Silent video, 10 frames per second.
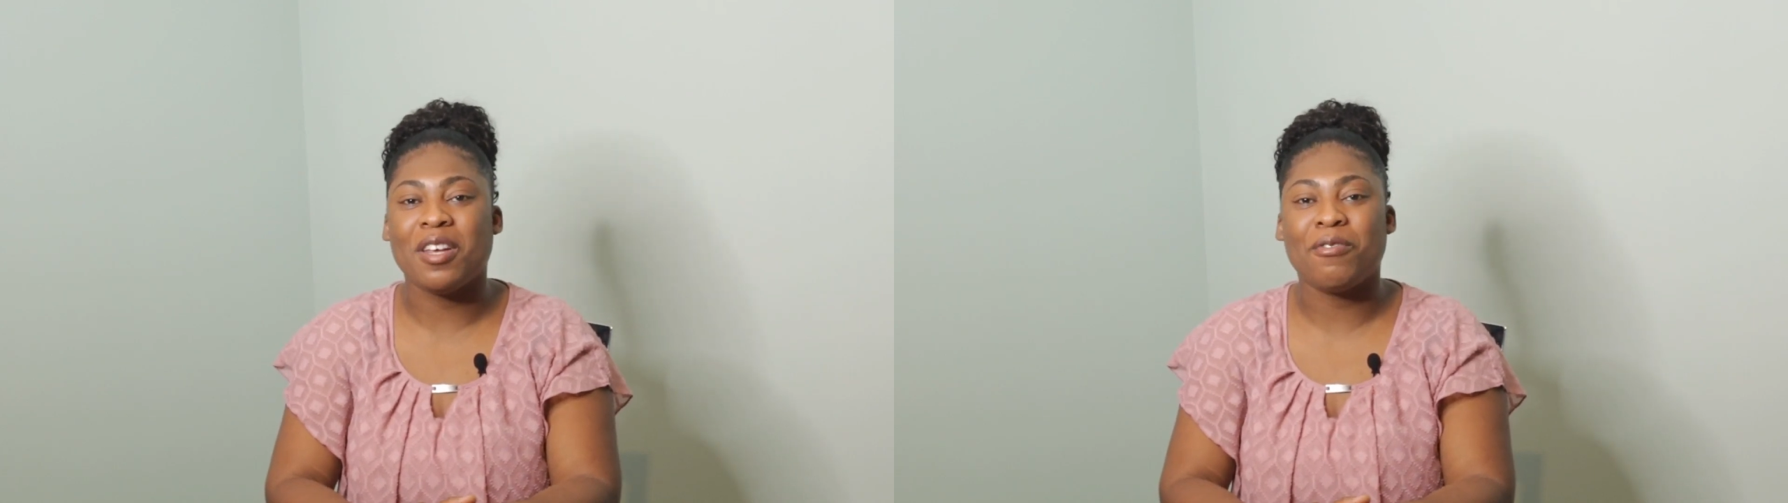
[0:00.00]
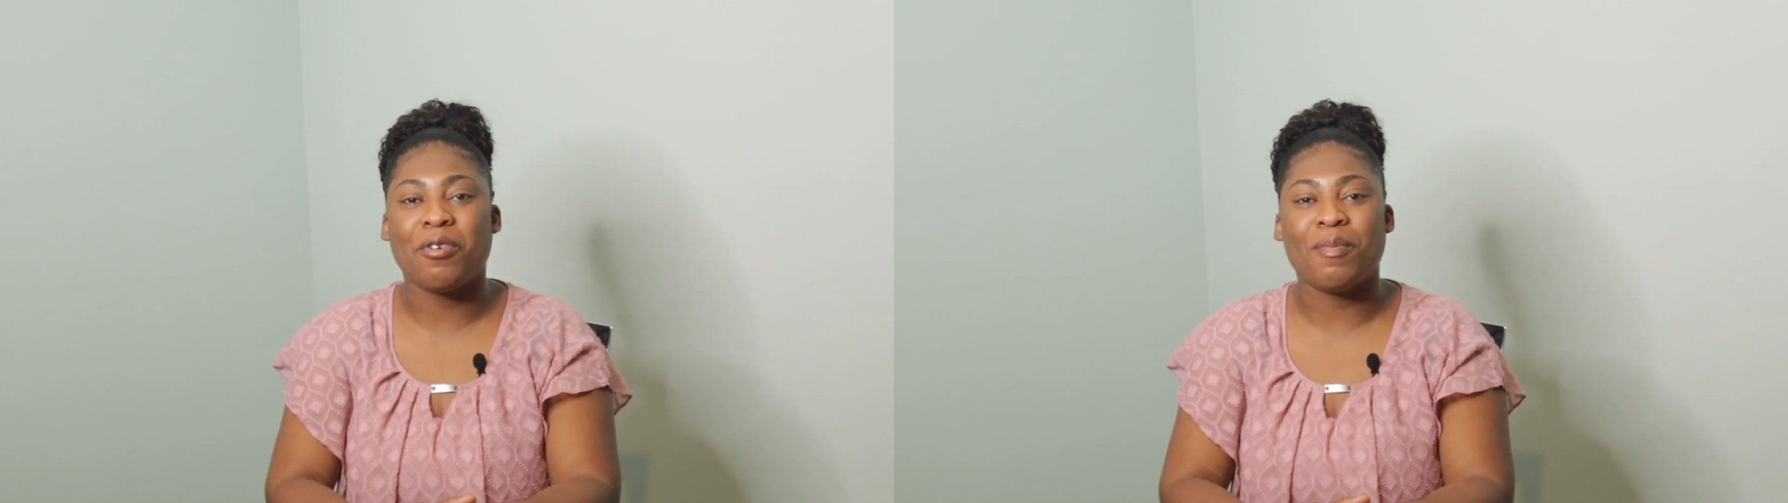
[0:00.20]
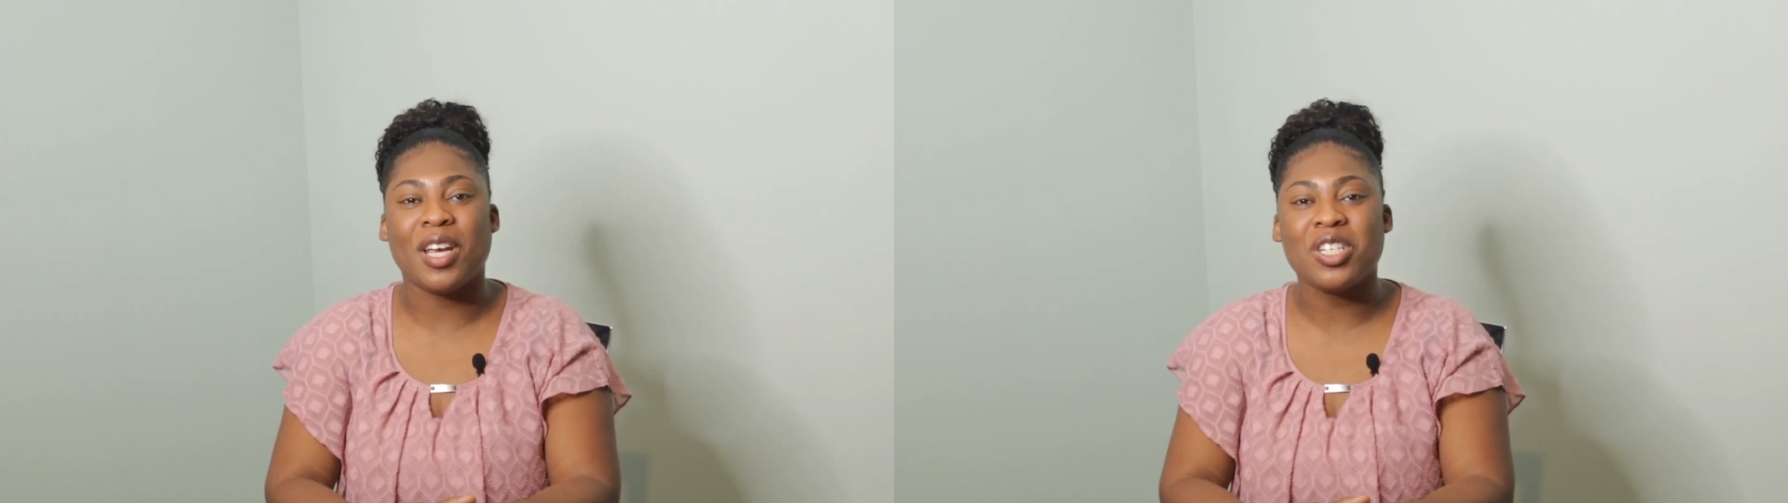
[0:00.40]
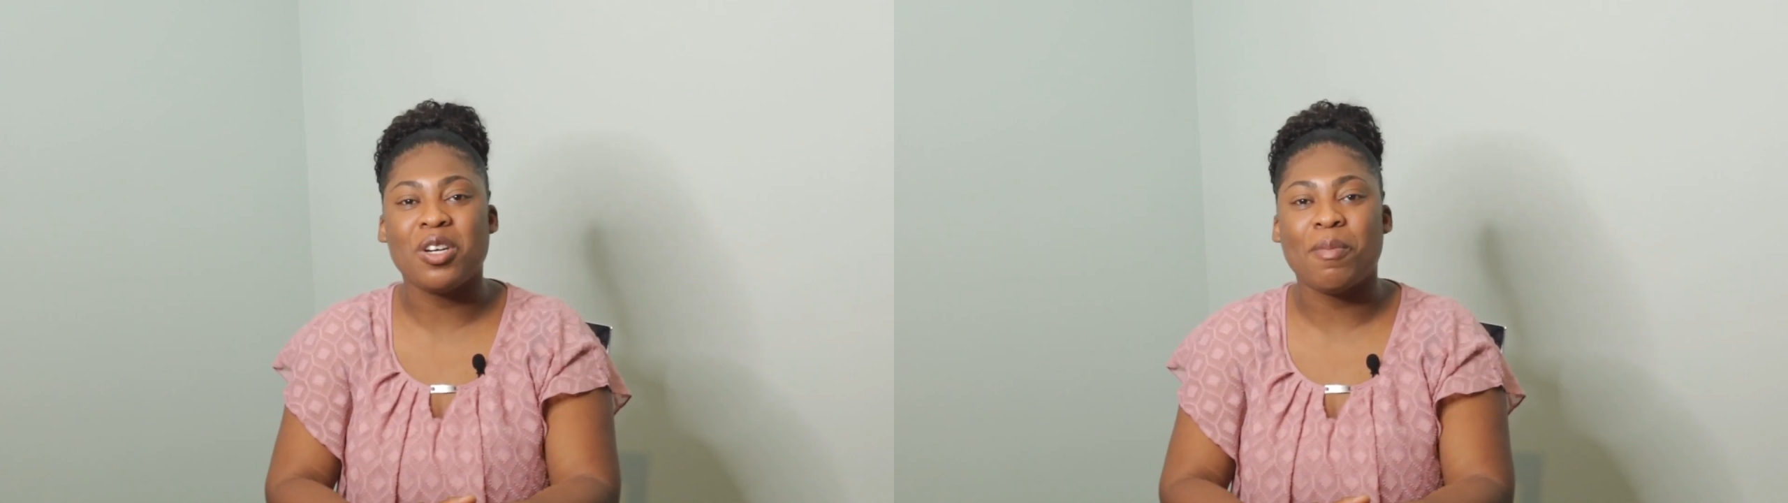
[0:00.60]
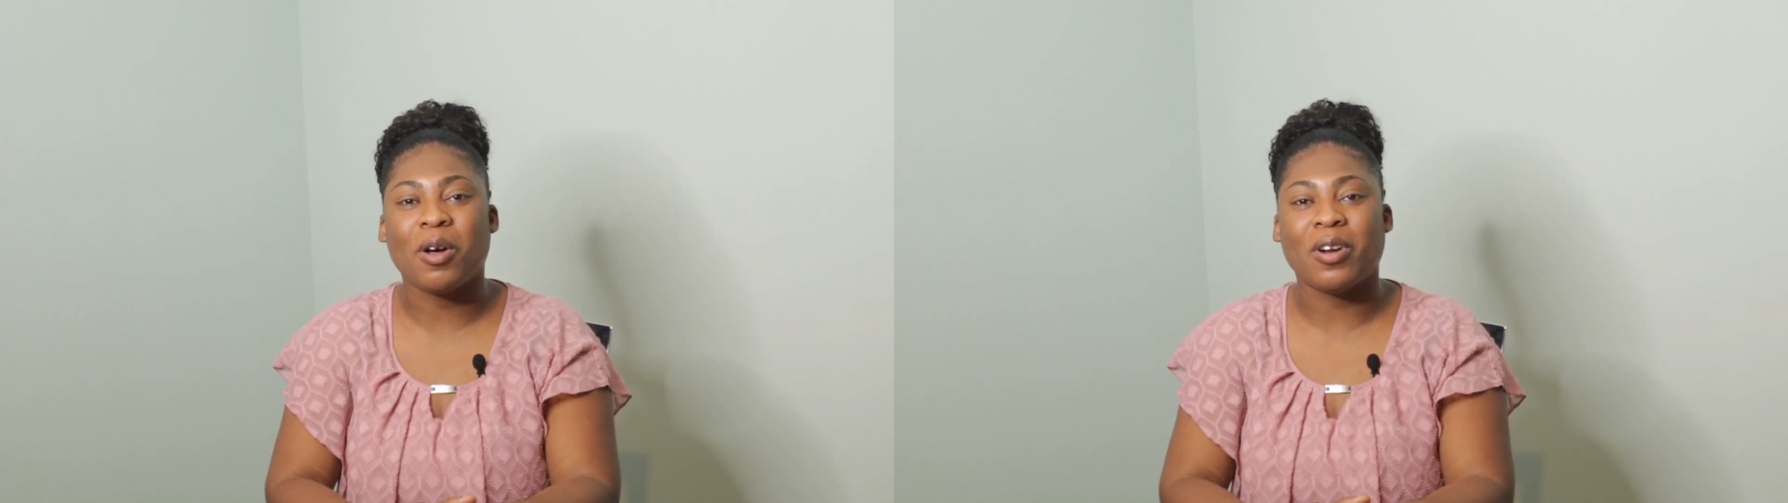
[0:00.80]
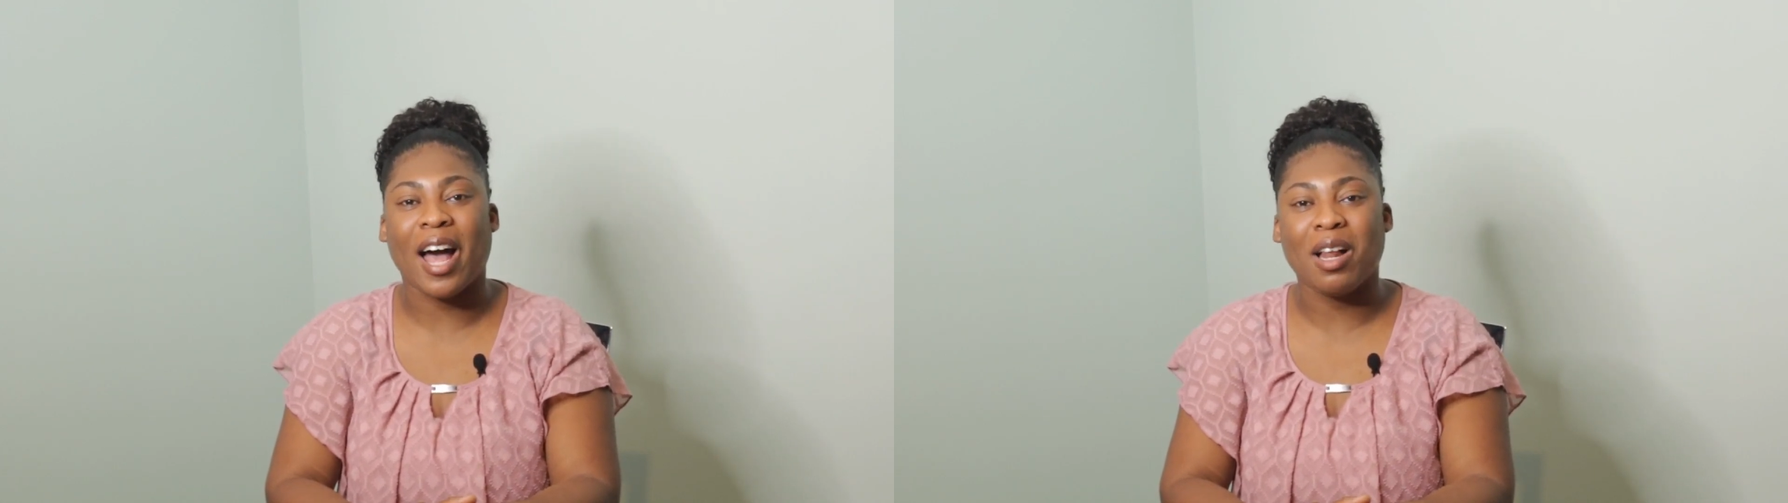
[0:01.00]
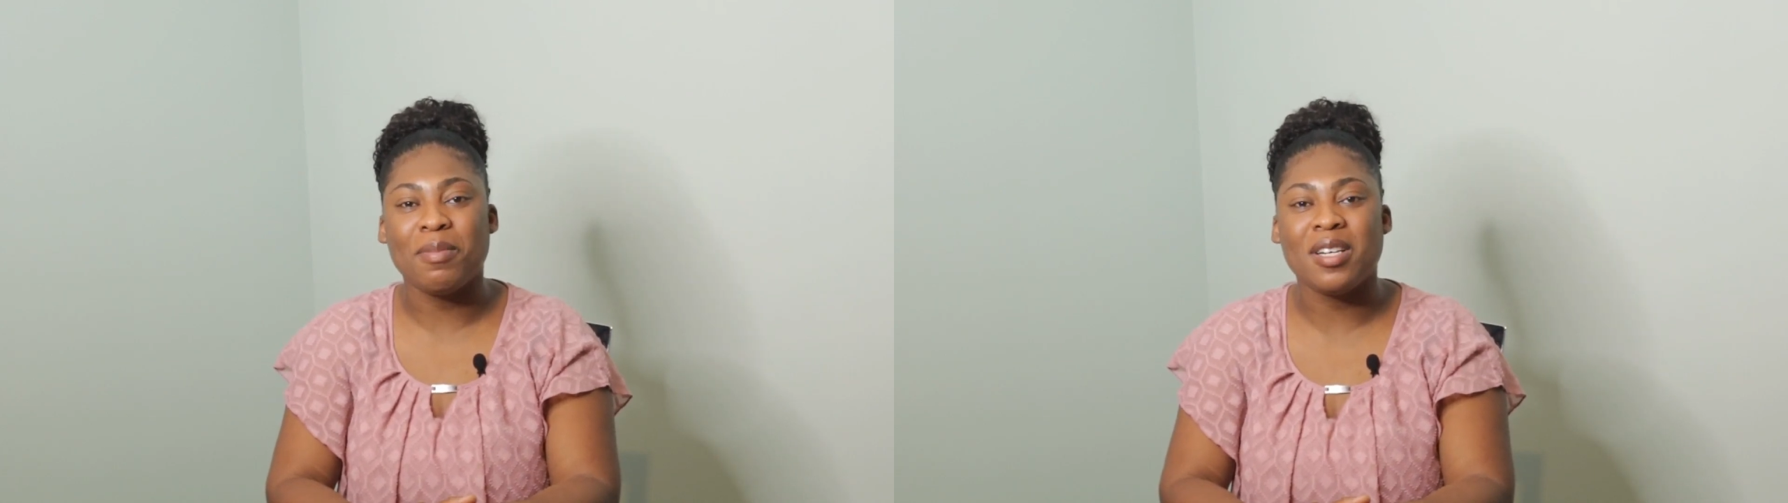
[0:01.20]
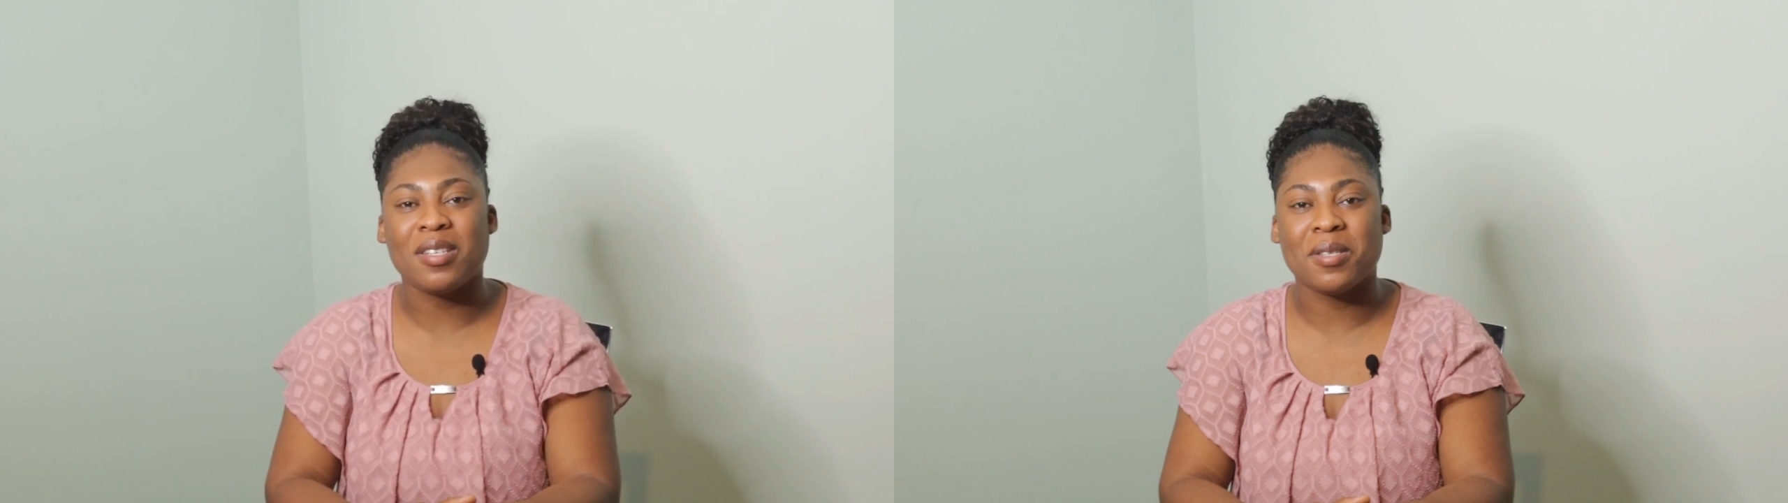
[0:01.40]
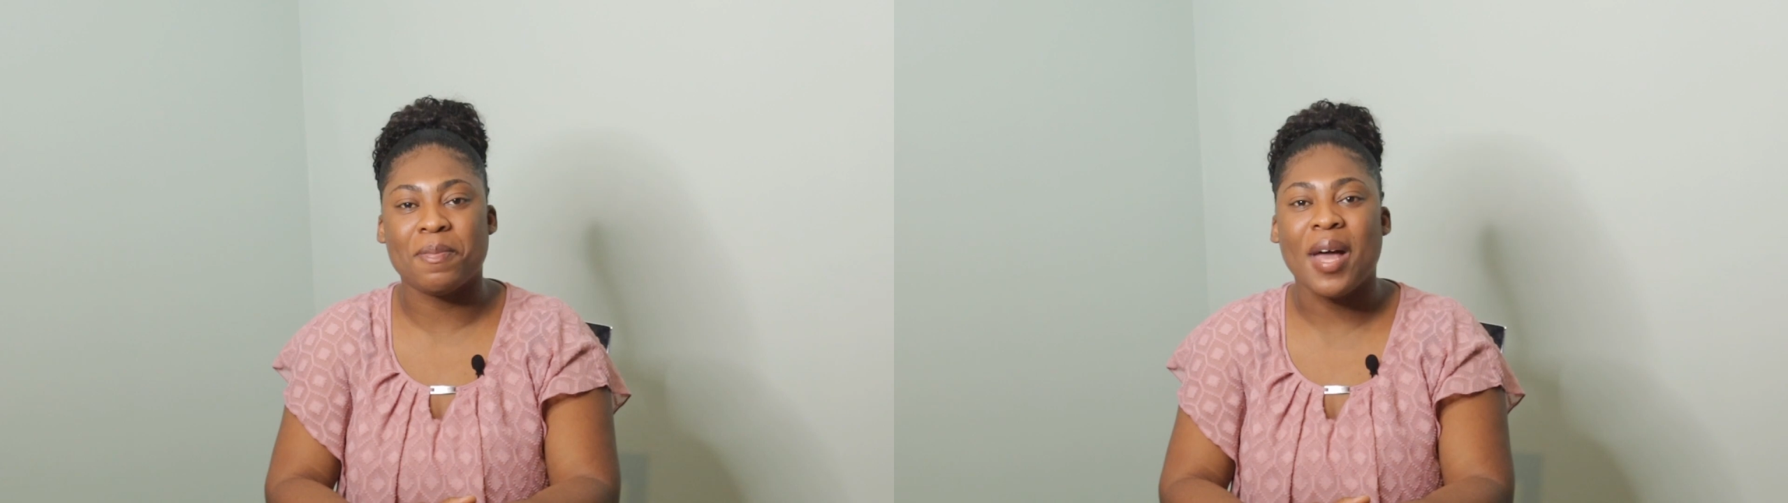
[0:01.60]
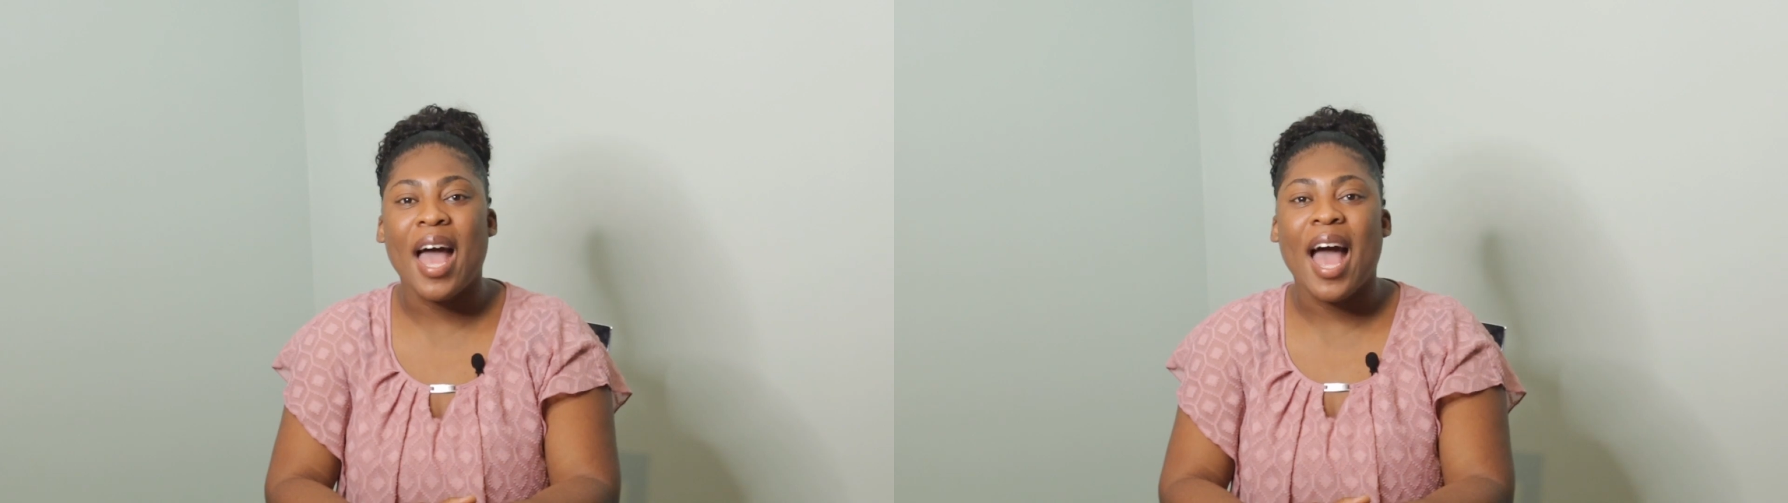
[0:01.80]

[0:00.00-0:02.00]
information about albinism